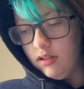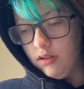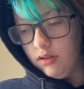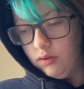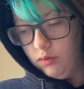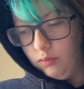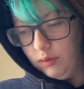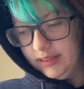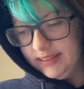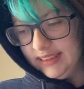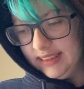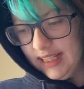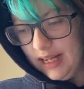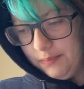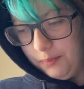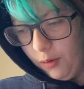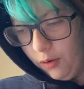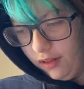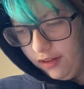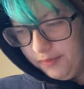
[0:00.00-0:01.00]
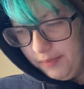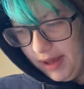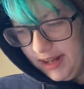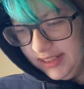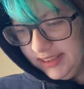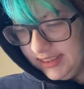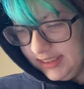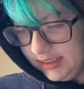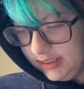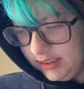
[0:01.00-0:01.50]
Was it that bowl of
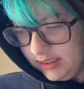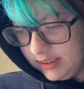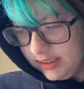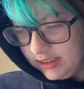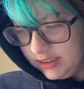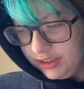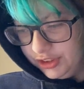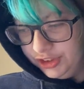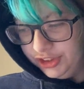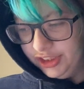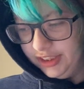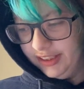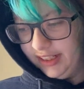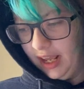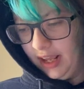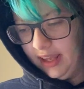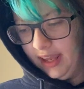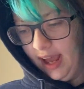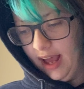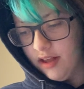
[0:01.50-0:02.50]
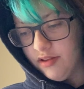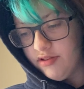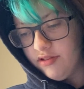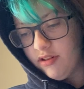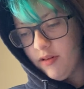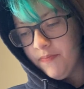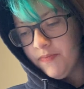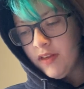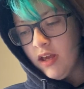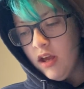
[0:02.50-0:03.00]
medicine? Shilian guessed.
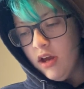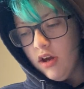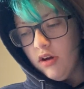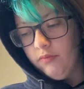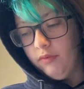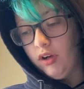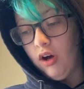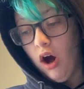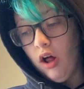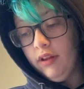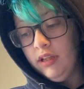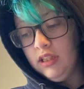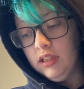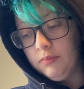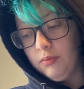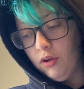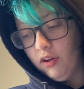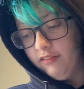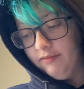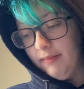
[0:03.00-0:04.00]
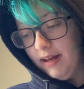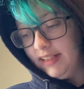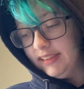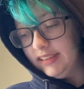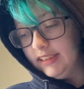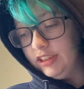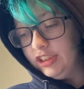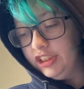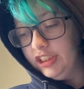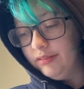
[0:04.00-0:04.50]
Recalling the bowl of
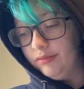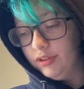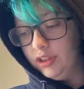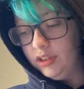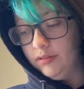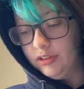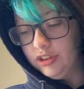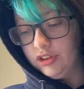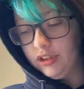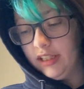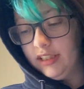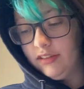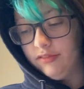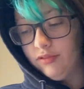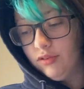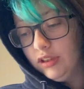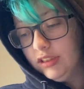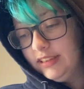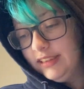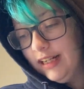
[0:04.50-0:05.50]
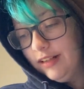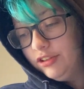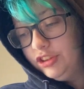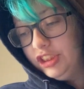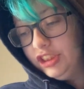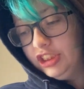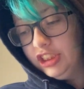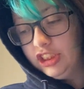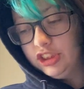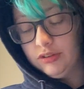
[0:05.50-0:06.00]
medicine Shi Wudu was trying to force down Shi
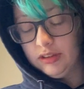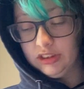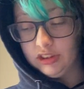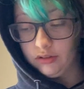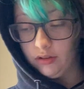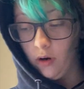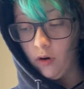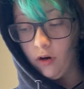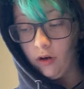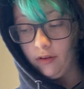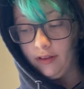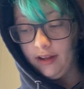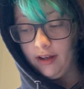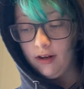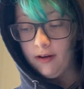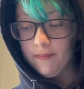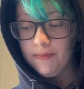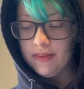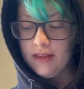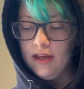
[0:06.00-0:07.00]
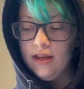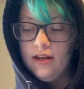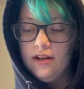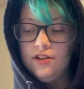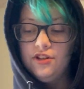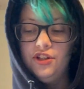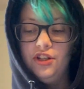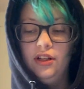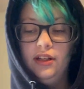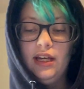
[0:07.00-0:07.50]
Qingxuan's throat earlier,
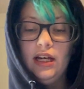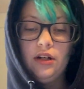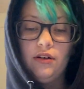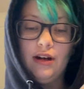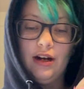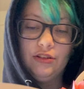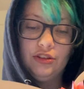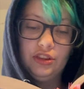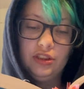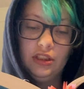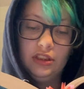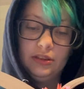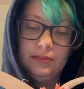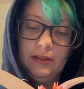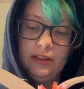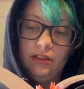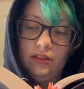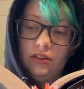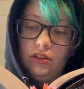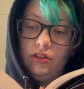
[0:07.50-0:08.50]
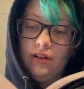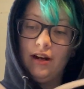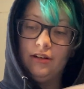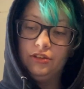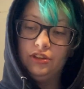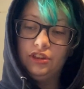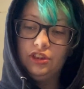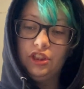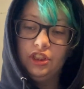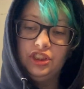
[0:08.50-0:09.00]
Shilian crouched
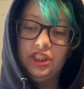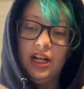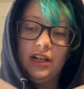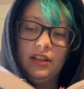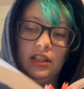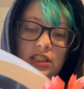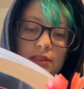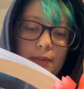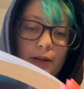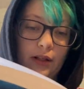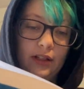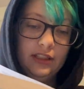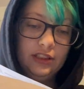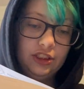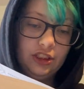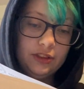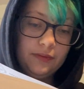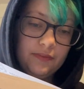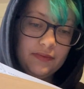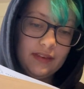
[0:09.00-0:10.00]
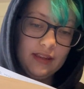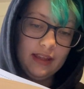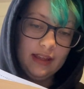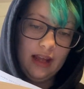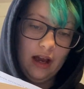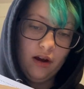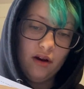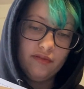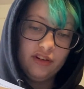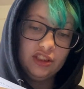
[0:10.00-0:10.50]
to check the spillage.
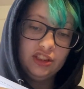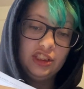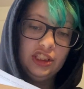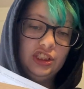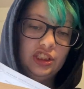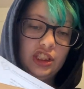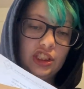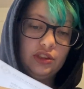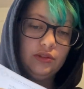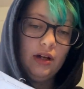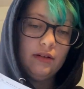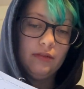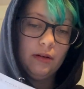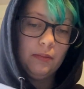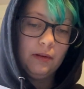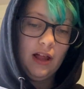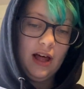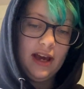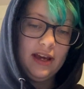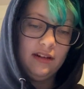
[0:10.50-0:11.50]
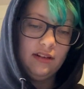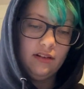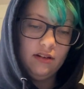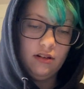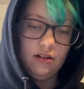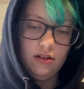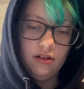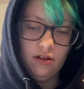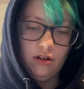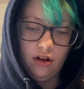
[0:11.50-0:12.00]
However, Shi Qingxuan replied,
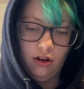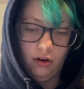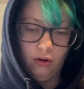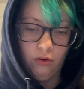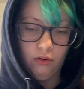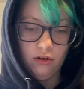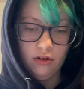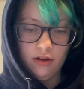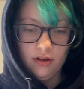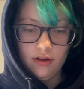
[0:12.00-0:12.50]
No,